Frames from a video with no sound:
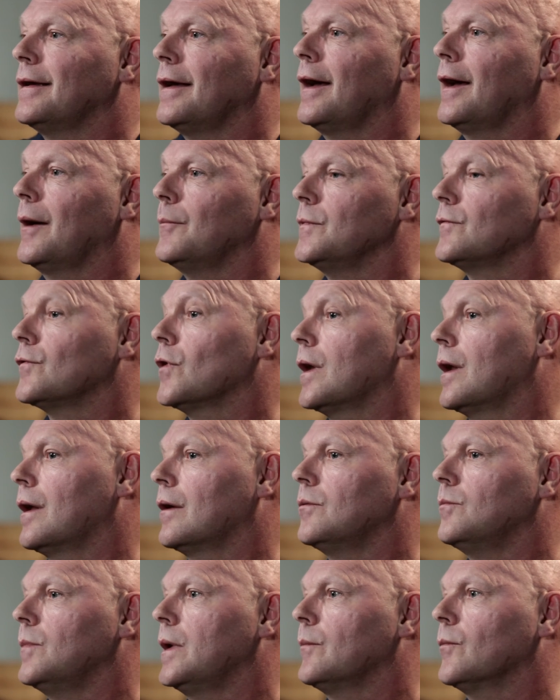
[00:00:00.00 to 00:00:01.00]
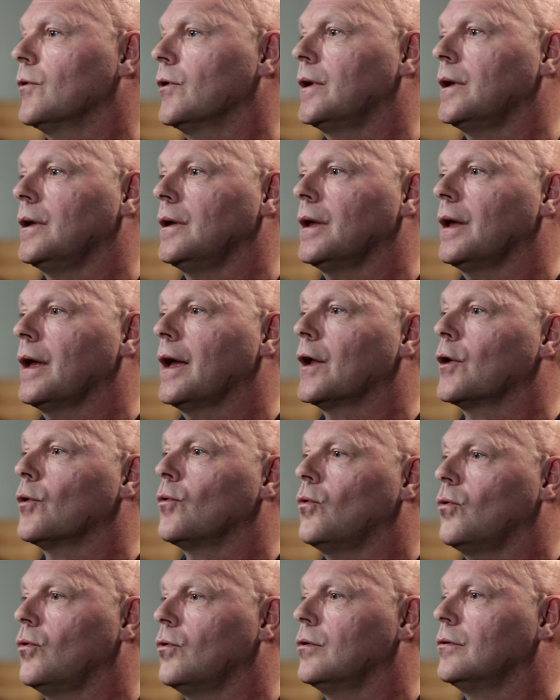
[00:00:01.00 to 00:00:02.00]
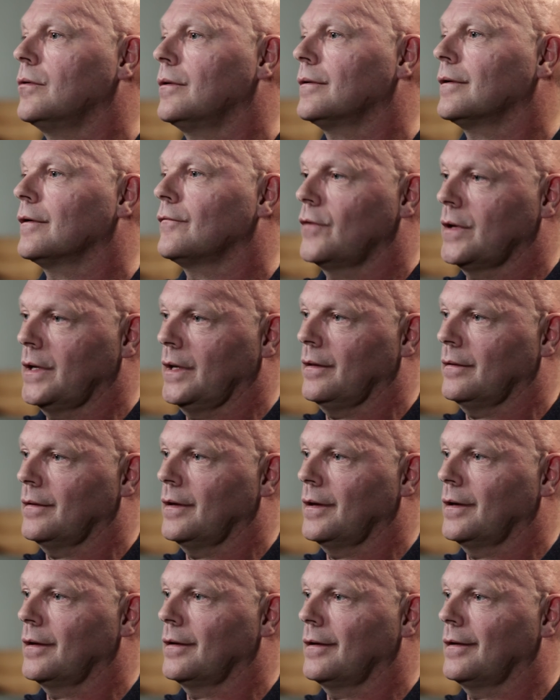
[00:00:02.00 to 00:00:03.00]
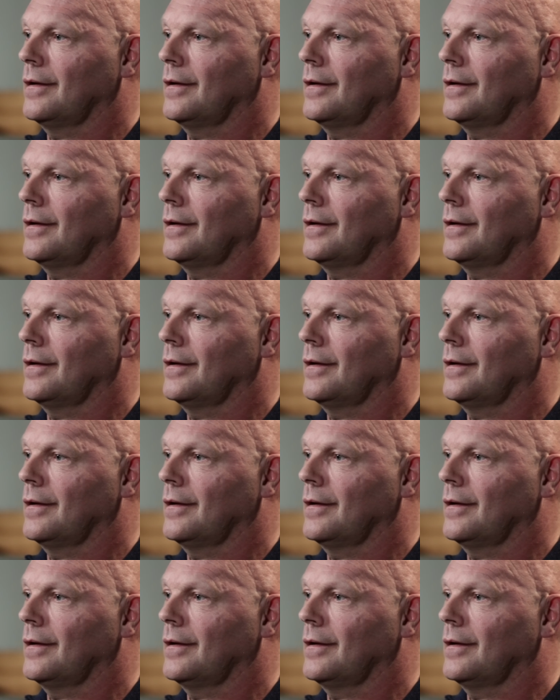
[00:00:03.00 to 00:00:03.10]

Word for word: Um, you've got no memory at all of anything.